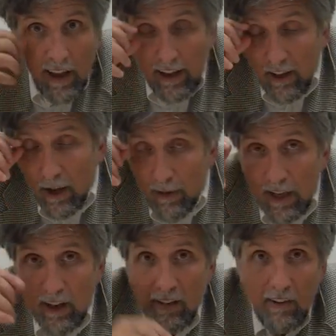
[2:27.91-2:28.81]
and
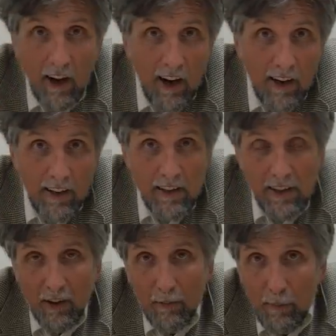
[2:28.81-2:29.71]
coming out of their eyes
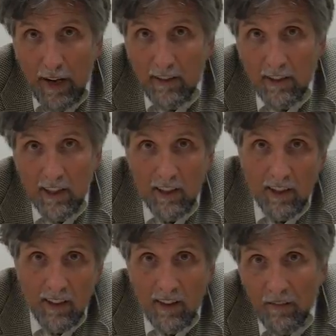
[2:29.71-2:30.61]
and their bank
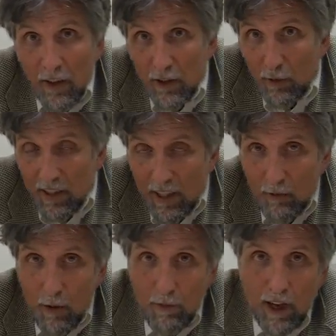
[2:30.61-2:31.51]
teller? So we
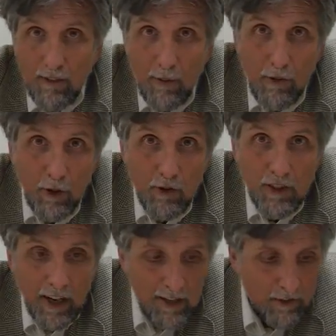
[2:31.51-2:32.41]
play around with those
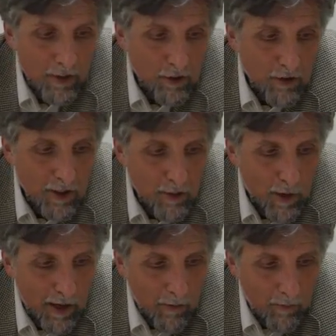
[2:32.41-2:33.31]
kinds of issues as
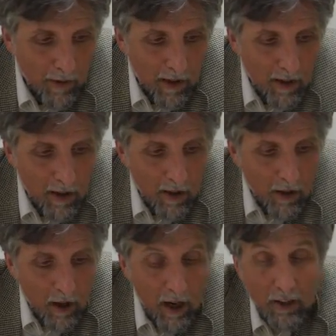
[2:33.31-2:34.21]
well.
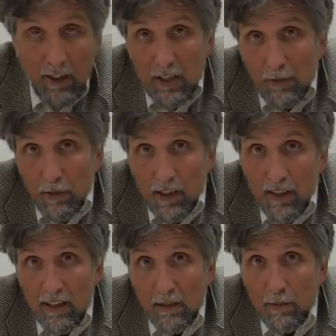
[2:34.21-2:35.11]

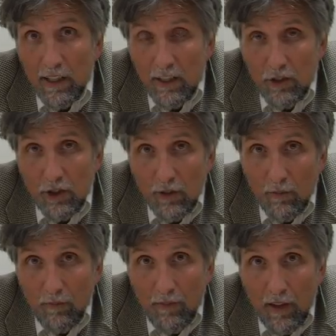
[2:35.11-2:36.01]
Disability is a big issue.
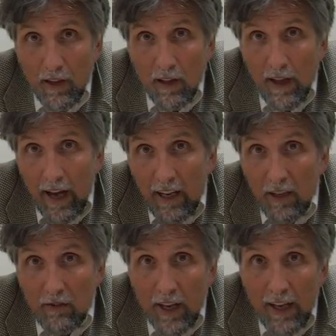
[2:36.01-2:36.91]
How do
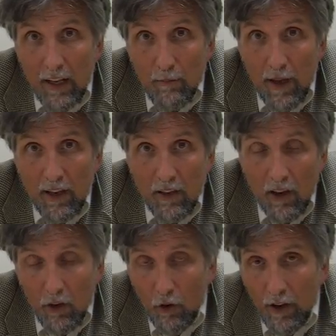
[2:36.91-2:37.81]
you make
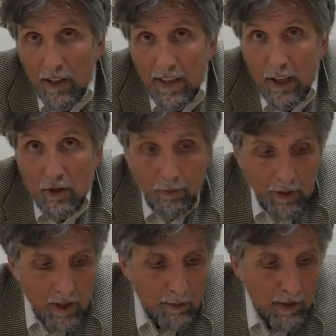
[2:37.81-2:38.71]
an
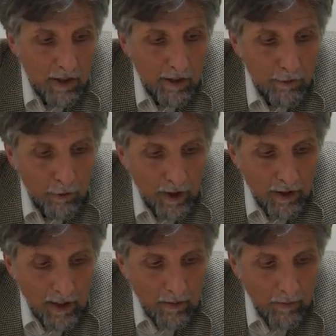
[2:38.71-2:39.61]
organization disability
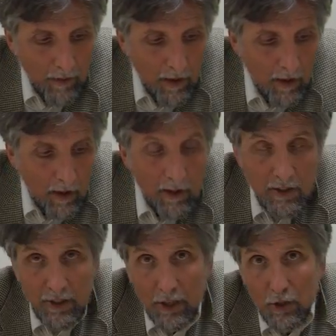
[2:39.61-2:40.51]
friendly?
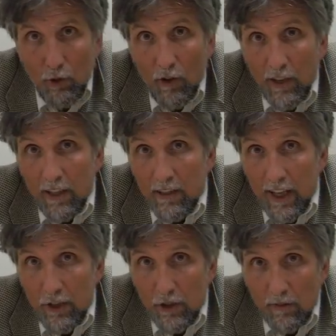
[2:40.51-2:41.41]
Sexual
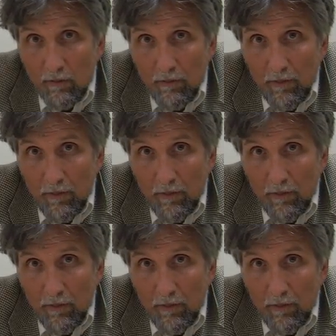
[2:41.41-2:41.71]
orientation.